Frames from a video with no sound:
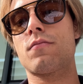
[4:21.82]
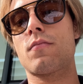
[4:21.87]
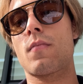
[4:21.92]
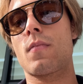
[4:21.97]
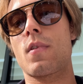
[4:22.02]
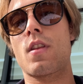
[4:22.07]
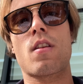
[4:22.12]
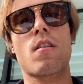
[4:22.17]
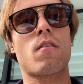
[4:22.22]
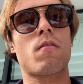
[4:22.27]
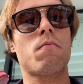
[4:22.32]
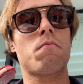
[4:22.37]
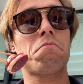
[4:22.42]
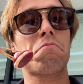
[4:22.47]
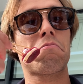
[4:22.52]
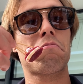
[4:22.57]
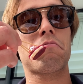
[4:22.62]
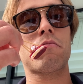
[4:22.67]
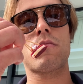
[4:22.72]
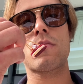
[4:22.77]
I of
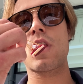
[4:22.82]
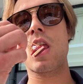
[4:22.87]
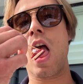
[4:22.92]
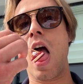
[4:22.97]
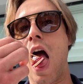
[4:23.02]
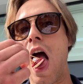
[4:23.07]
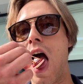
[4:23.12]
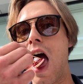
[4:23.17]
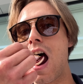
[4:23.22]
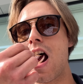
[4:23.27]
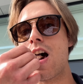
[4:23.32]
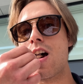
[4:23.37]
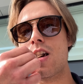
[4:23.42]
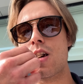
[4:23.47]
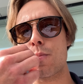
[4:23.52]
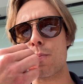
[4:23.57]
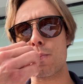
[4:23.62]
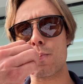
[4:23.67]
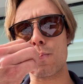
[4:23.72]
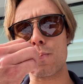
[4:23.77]
course got the taste
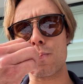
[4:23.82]
of.